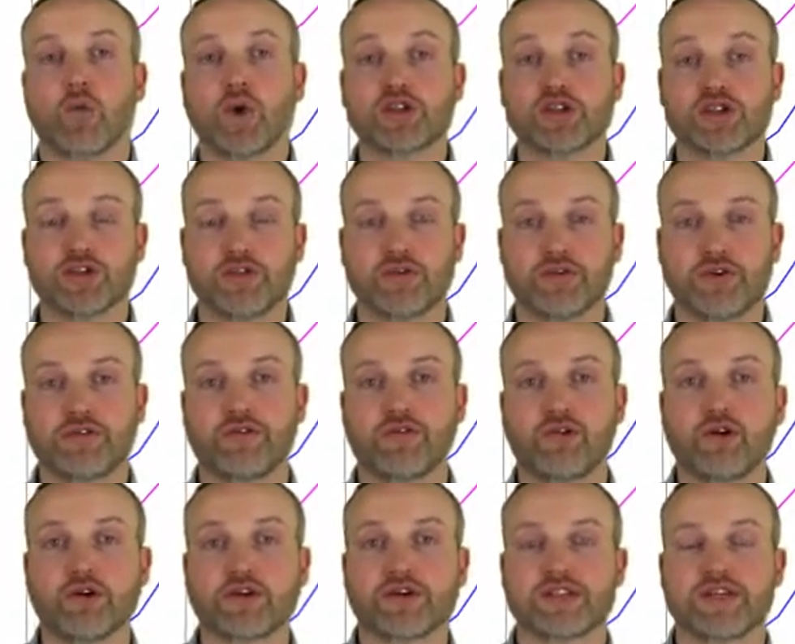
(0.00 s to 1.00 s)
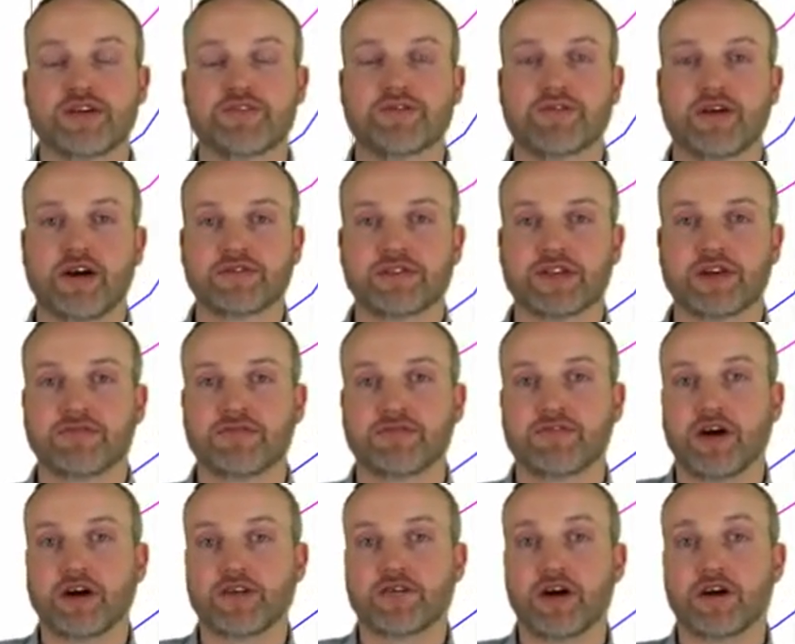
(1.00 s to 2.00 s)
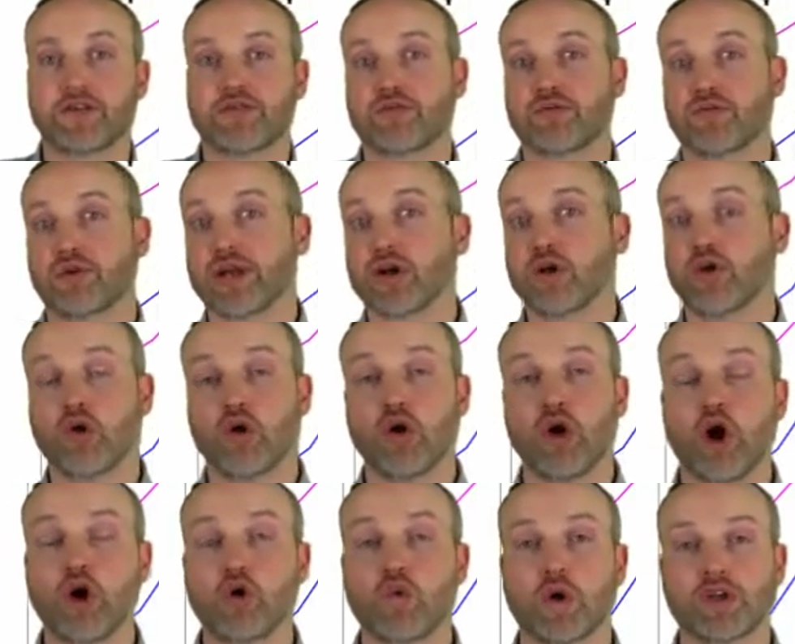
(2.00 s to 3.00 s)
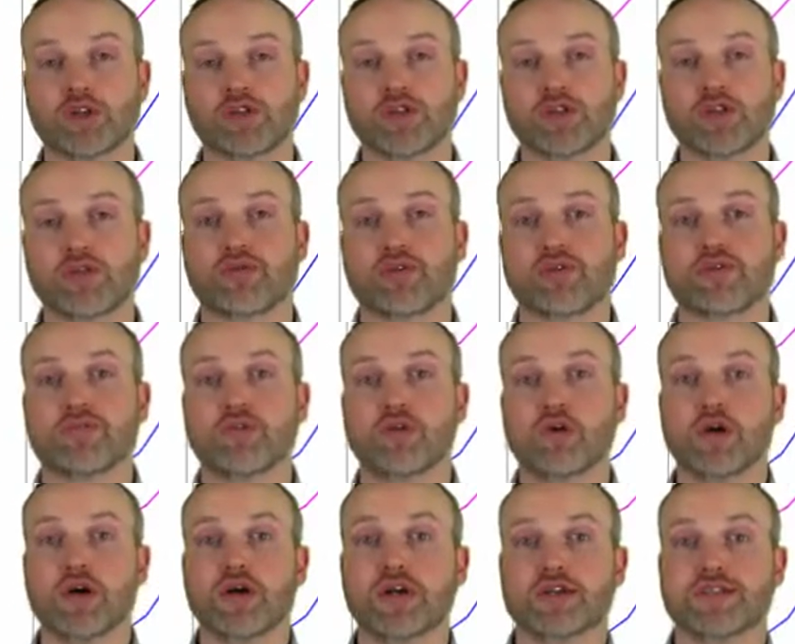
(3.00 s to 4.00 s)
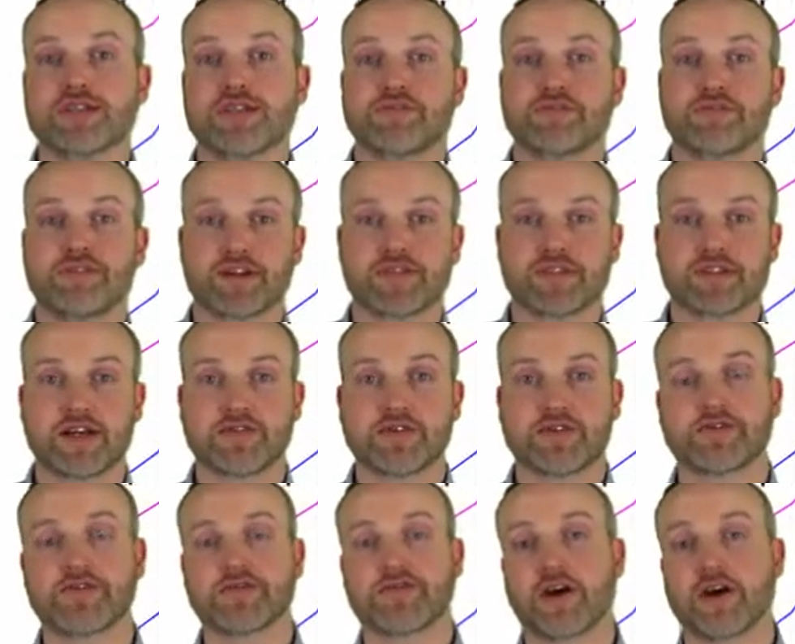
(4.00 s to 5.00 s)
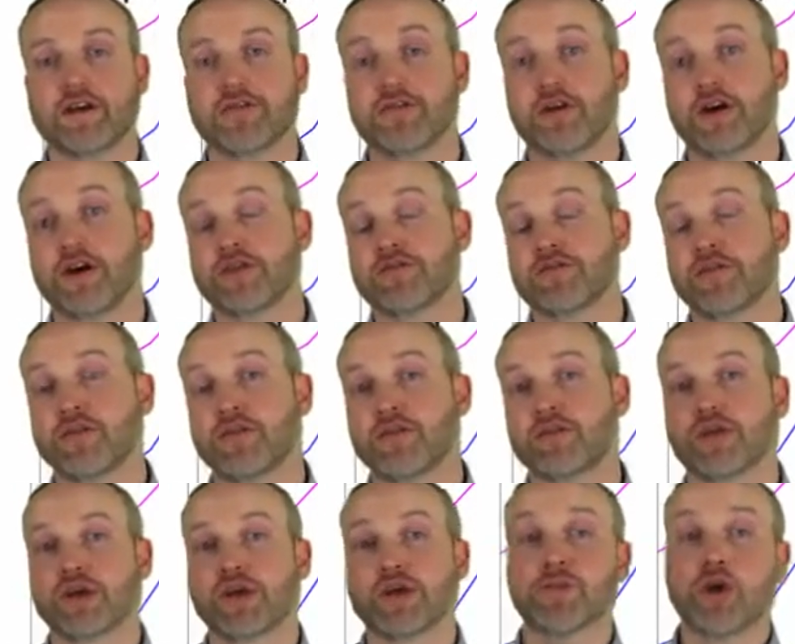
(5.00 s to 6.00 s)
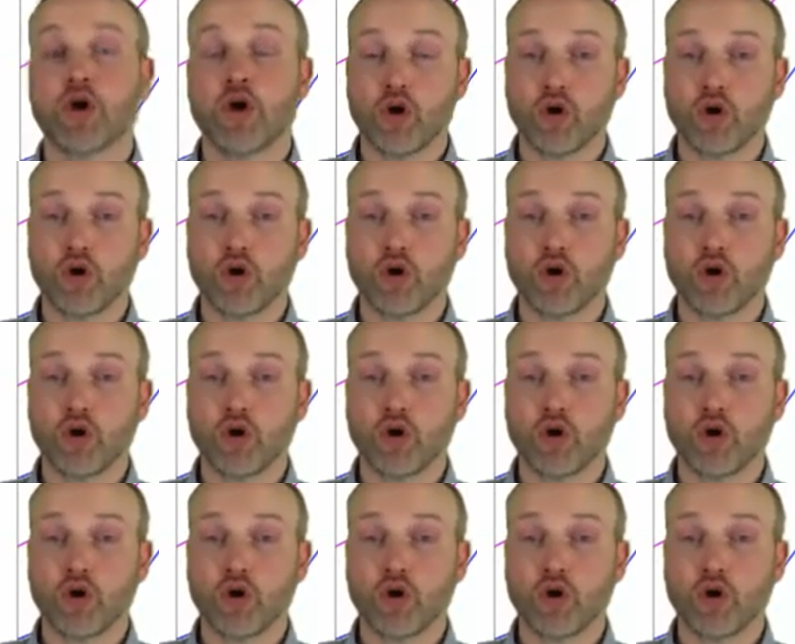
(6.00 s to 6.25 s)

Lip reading: 1234 757 553 or 01234 757 553.